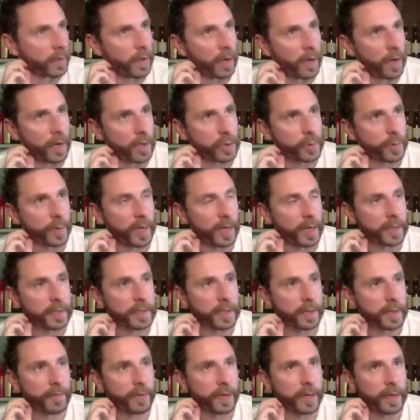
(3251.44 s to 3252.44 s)
harsh
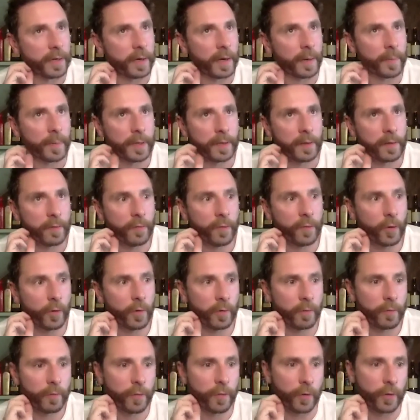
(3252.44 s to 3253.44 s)
reality of it. The Flora
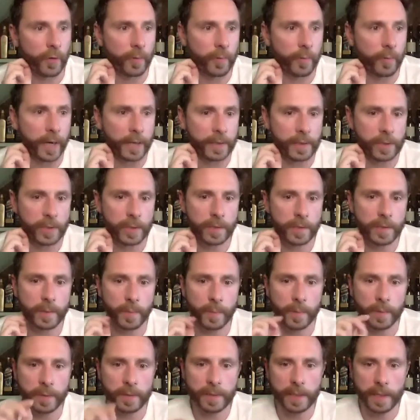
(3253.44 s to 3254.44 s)
and Fauna range, as
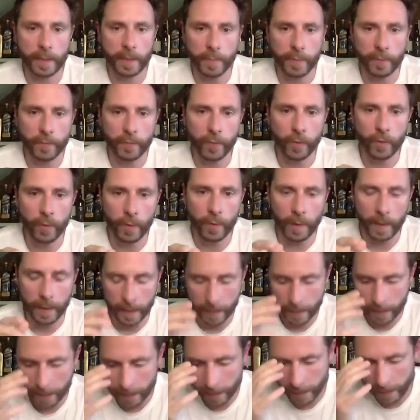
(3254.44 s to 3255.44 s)
someone said before,
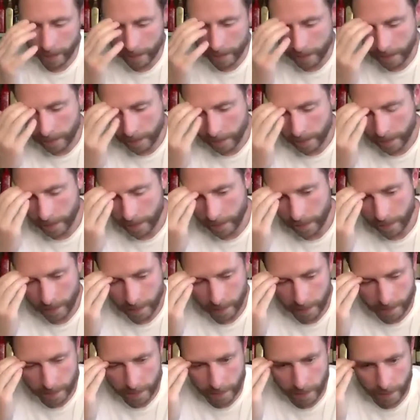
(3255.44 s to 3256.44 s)
like it's
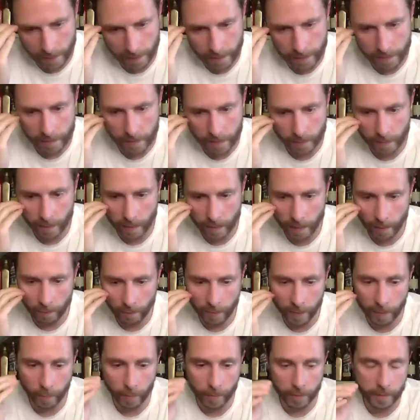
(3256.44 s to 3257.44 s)
a
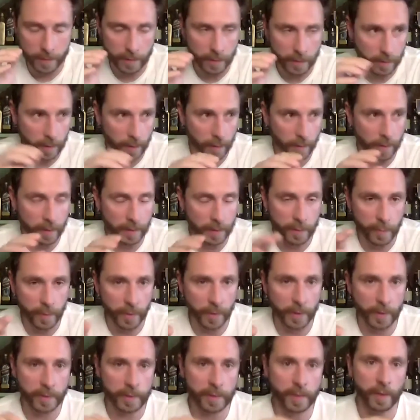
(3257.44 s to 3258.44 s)
lovely one to go and
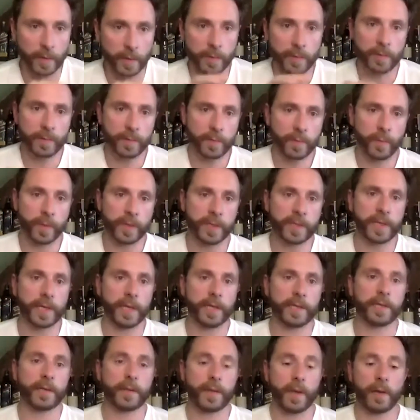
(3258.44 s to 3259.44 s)
experience those
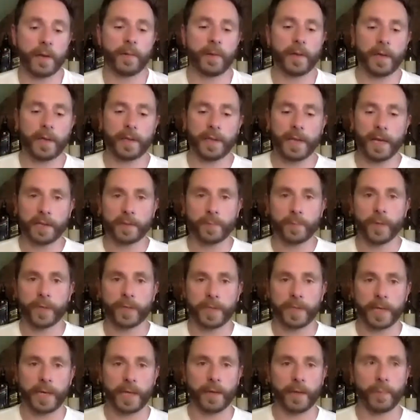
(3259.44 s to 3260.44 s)
whiskies, and that's put
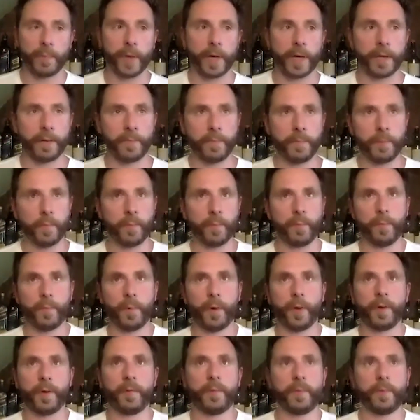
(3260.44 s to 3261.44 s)
together by
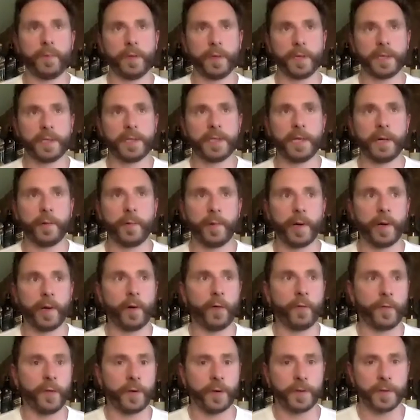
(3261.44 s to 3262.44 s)
what the distillery
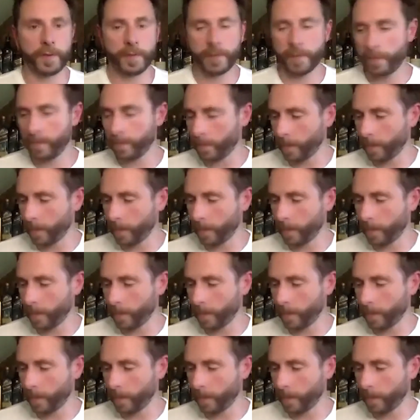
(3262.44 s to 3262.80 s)
offers